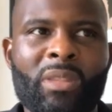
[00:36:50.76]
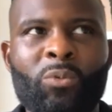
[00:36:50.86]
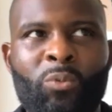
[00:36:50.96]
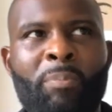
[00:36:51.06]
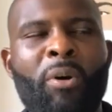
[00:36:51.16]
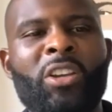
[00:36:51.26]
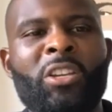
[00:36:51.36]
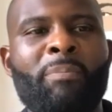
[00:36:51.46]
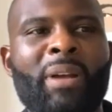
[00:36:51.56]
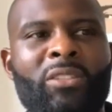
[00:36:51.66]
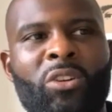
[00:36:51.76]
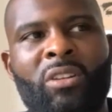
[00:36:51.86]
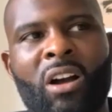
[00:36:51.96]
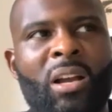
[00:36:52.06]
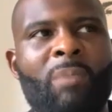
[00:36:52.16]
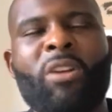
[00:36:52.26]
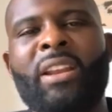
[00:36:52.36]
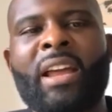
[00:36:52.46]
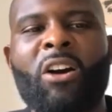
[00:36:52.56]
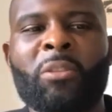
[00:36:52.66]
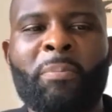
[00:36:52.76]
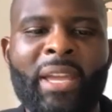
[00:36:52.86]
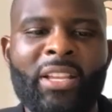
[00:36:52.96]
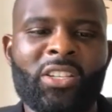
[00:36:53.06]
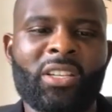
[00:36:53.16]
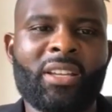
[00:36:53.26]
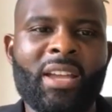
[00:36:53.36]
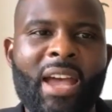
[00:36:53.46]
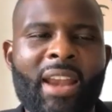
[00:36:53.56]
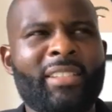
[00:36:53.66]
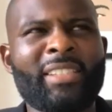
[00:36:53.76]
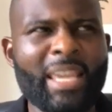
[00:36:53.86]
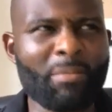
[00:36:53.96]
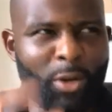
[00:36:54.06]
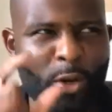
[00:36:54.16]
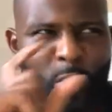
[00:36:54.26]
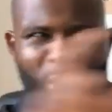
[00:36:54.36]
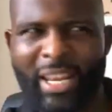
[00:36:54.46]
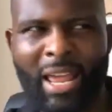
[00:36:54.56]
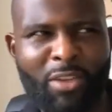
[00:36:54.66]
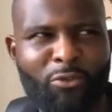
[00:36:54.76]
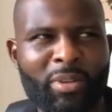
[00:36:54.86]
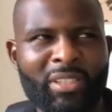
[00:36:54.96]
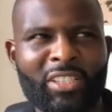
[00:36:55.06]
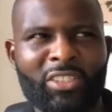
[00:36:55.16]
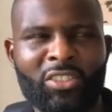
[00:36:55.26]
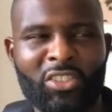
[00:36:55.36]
we put our shin pads on. I come running out on the pitch, and I see him looking at me from a distance.